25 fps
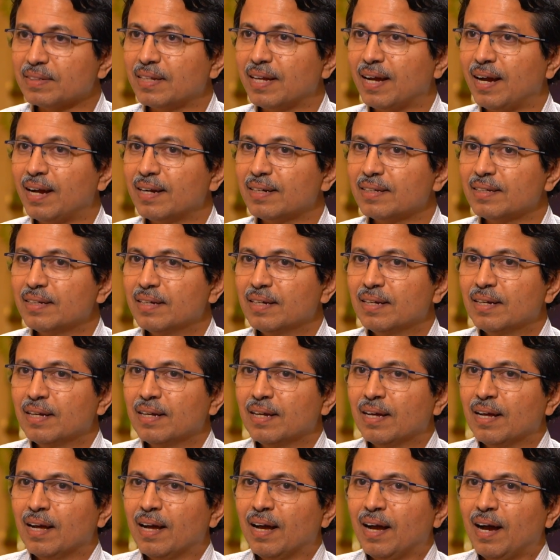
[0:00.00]
that
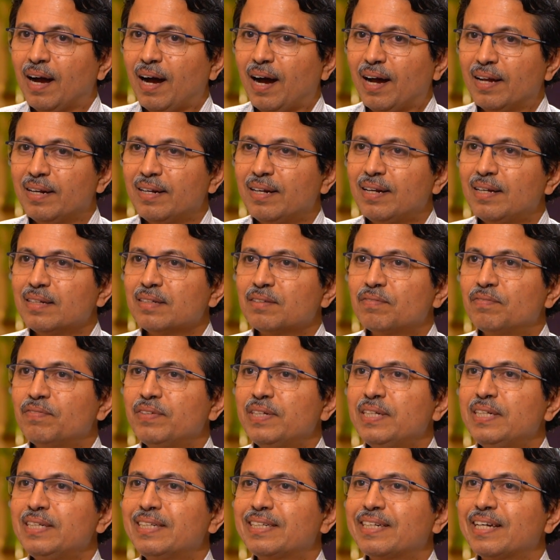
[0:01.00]
unless
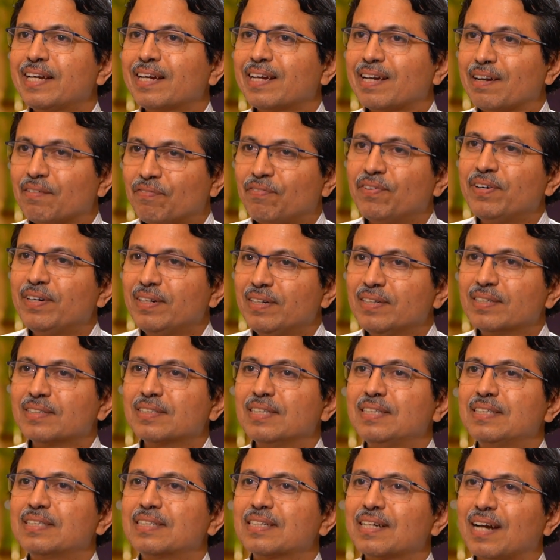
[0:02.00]
we take efforts
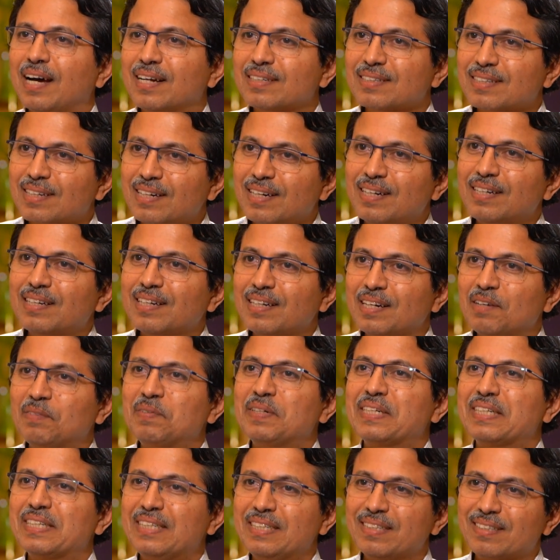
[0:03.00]
in translating
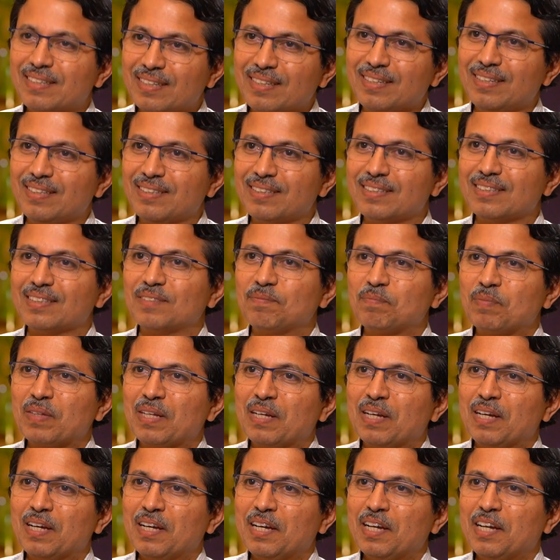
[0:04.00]
our research
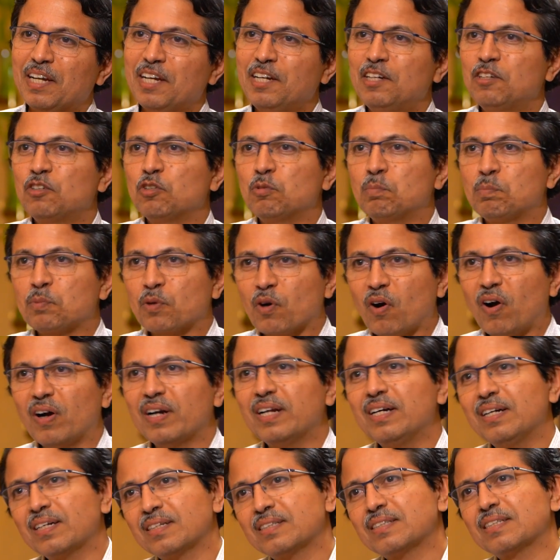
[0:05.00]
into
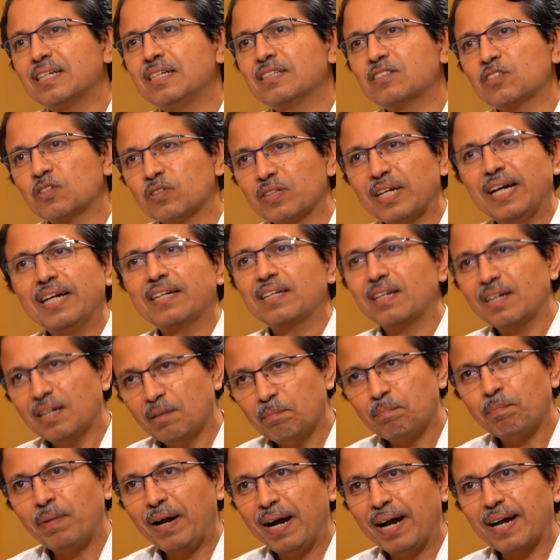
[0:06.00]
products and societal
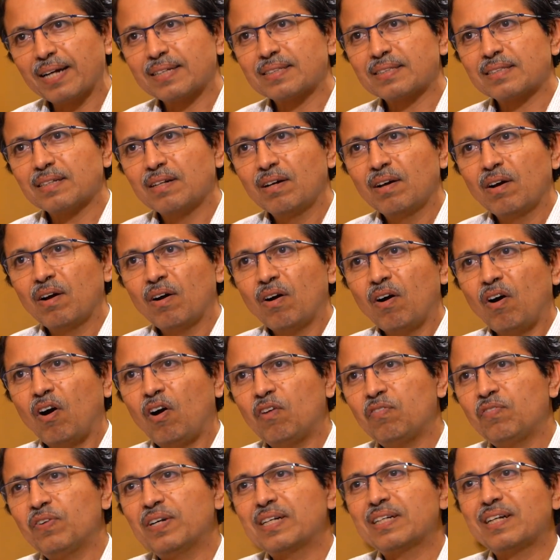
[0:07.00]
impacts, mm-hmm.
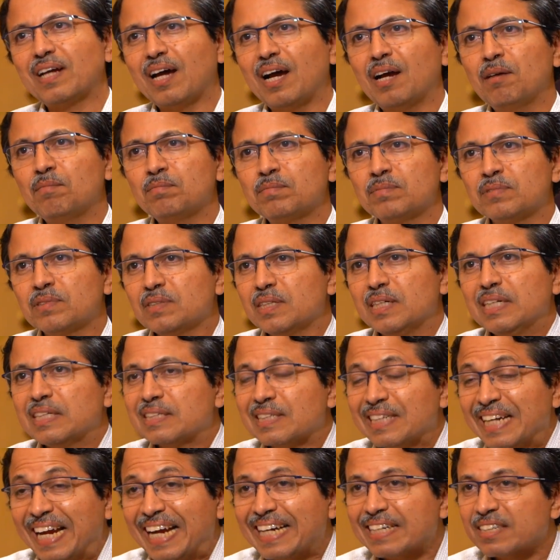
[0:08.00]
oftentimes
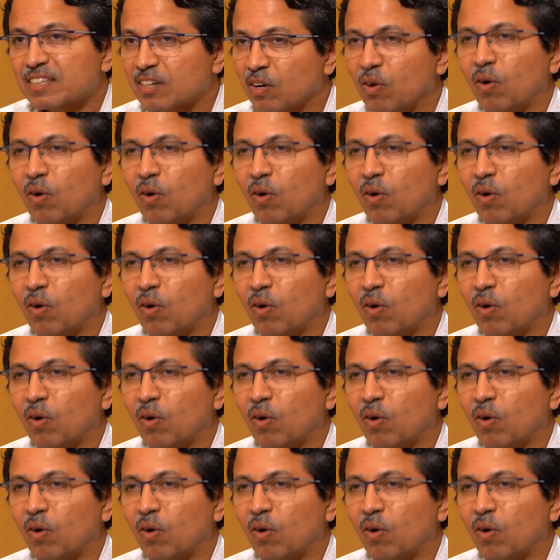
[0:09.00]
it gets